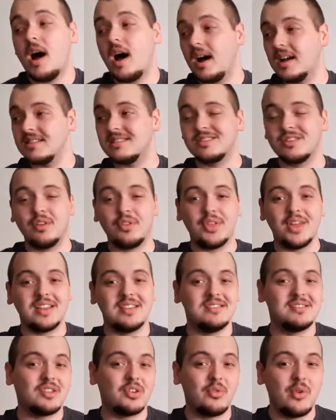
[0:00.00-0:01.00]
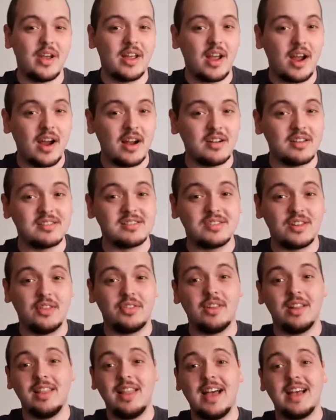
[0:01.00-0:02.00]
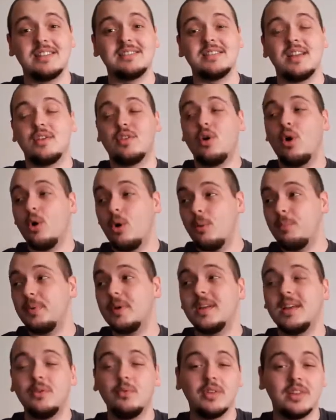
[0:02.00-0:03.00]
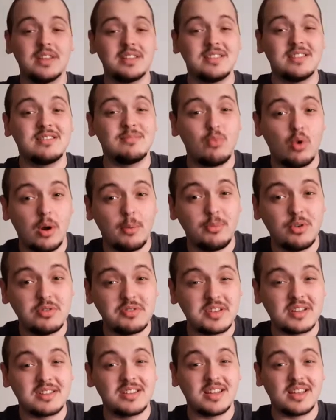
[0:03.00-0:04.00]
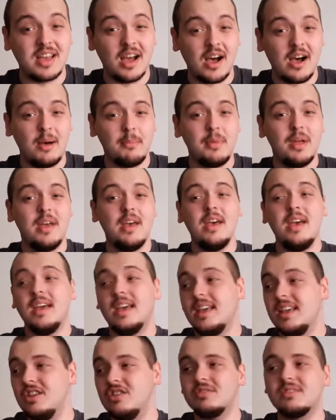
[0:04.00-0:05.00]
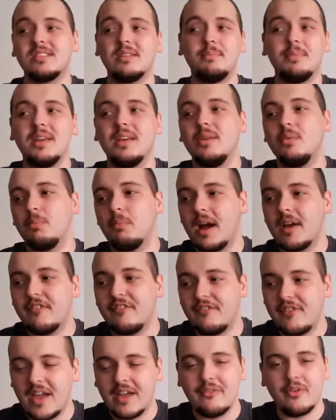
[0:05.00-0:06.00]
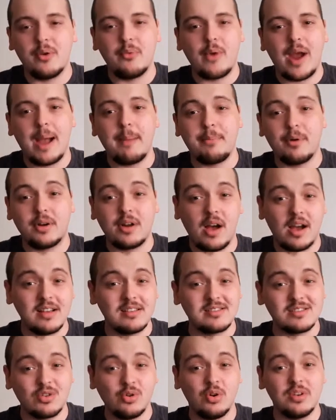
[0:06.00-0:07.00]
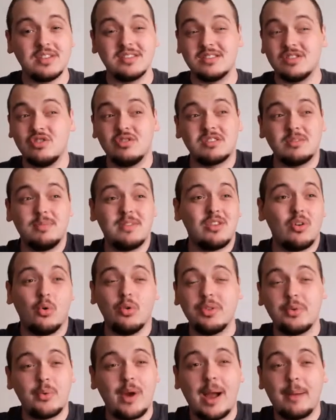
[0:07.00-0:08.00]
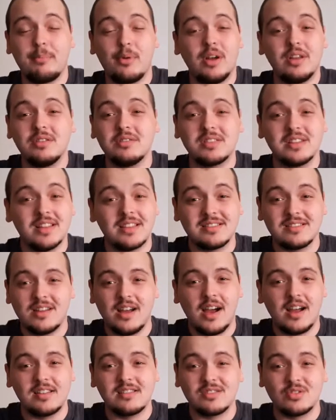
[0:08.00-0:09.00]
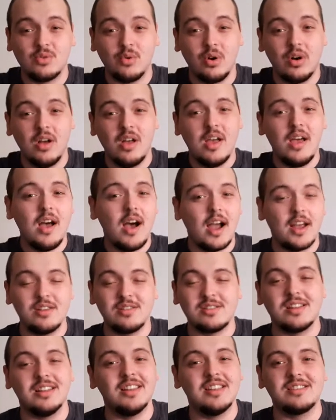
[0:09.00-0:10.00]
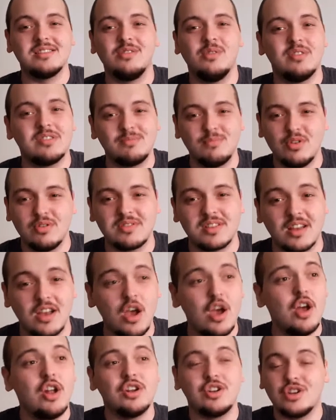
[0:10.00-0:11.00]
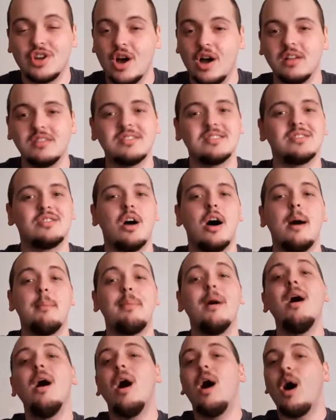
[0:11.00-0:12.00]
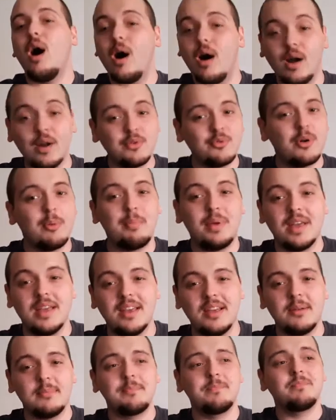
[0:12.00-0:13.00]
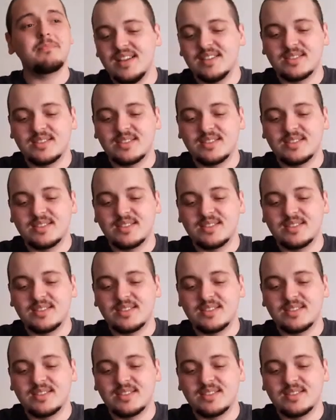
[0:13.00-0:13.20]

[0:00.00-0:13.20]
I still think he's a great artist nonetheless. I hope he releases more music to come. He used to be my favorite rapper in high school. He used to be the only rapper I used to listen to high school. I used to listen to his music nonstop, on repeat.